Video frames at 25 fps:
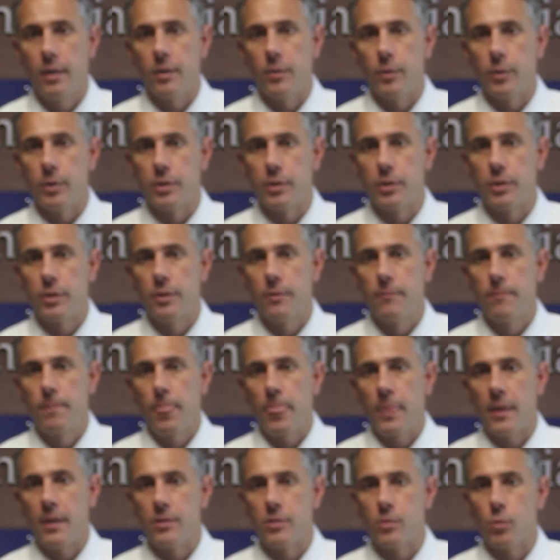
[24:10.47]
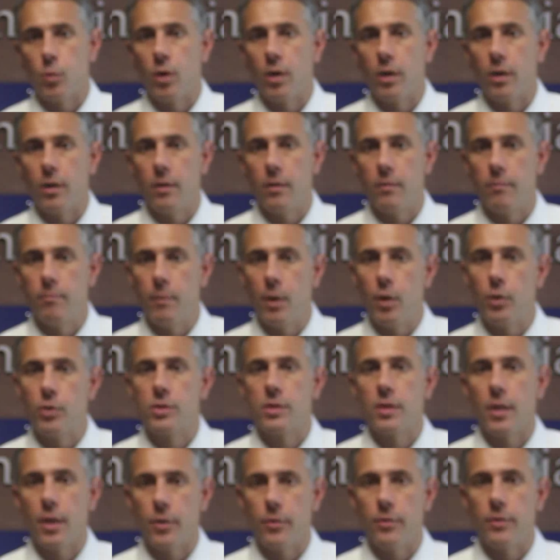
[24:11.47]
which is what
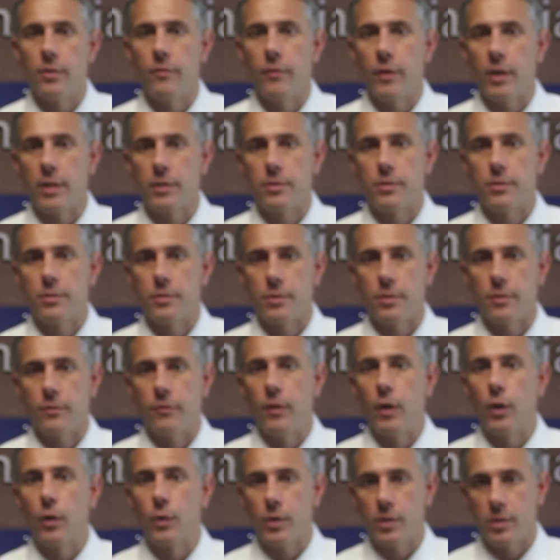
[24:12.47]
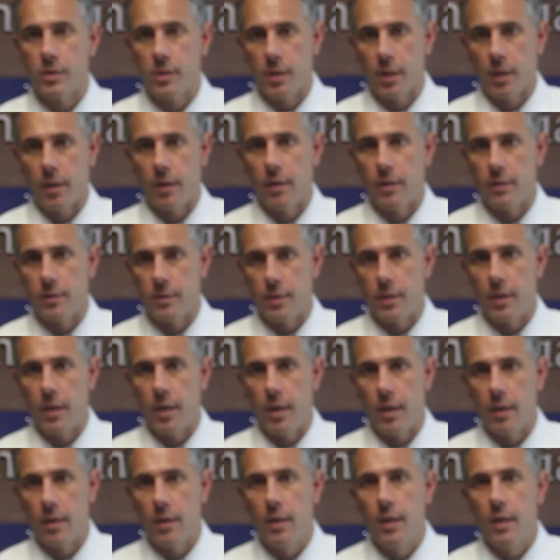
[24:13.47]
most other investors are focusing on
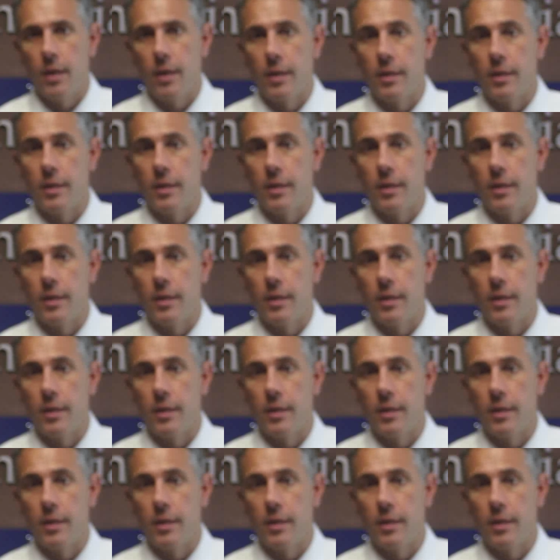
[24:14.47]
today,